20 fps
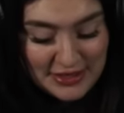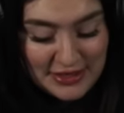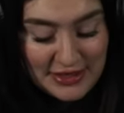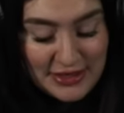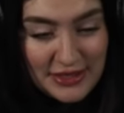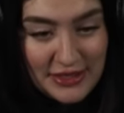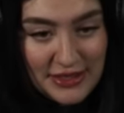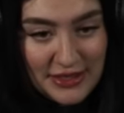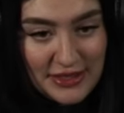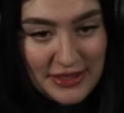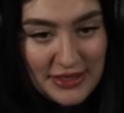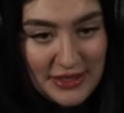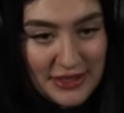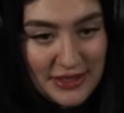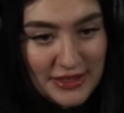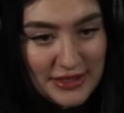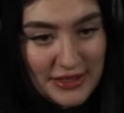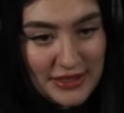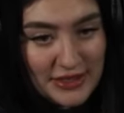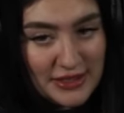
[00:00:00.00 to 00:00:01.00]

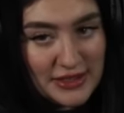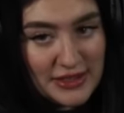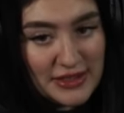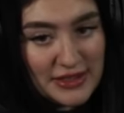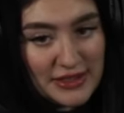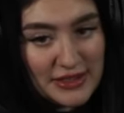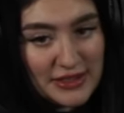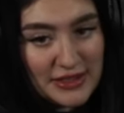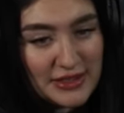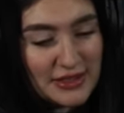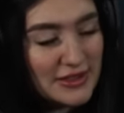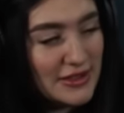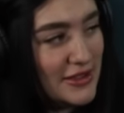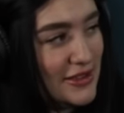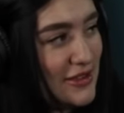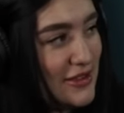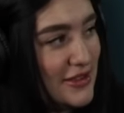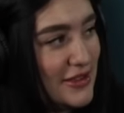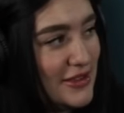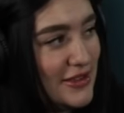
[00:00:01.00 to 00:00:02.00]

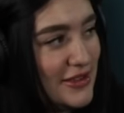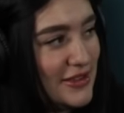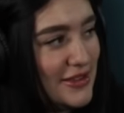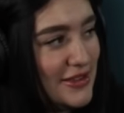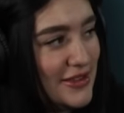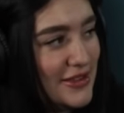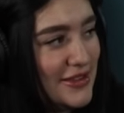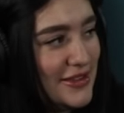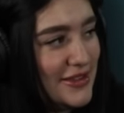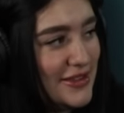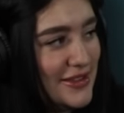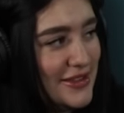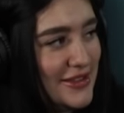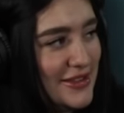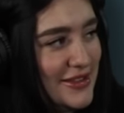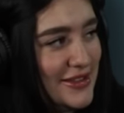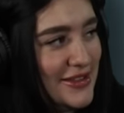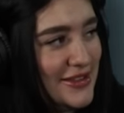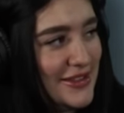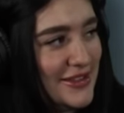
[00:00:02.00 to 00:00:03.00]

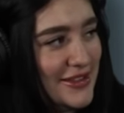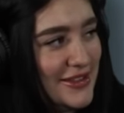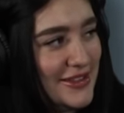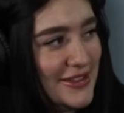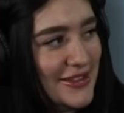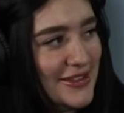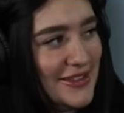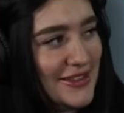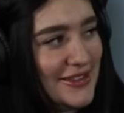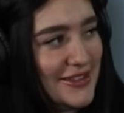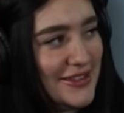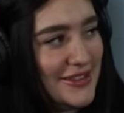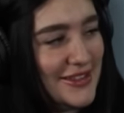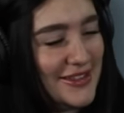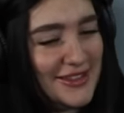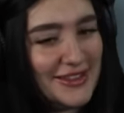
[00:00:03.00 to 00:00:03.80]
No words are spoken by the person on screen.